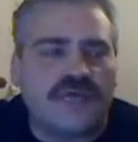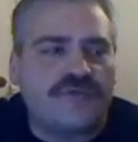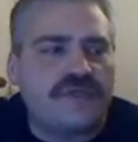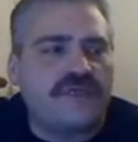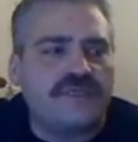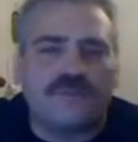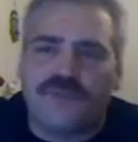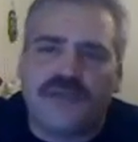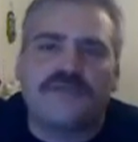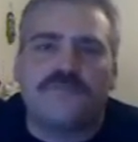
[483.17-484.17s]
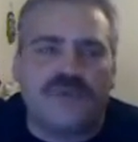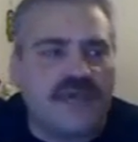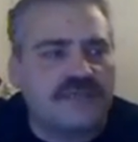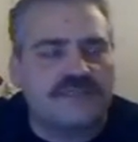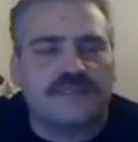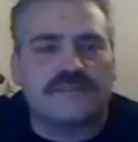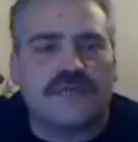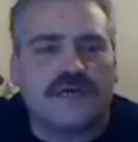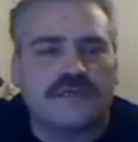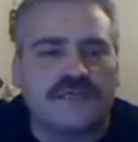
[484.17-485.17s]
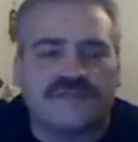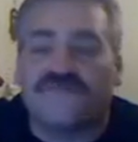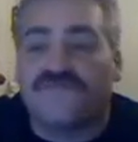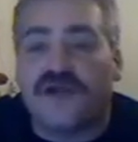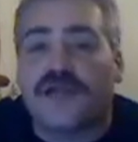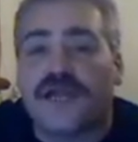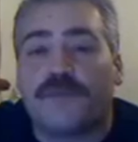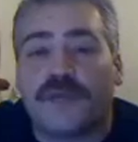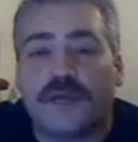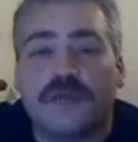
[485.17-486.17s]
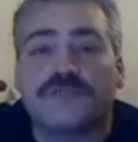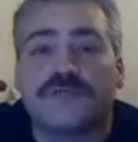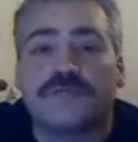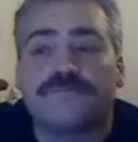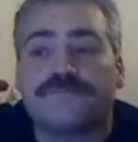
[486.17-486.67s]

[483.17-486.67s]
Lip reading: I think you need to pack your bags and get the fuck out of my country.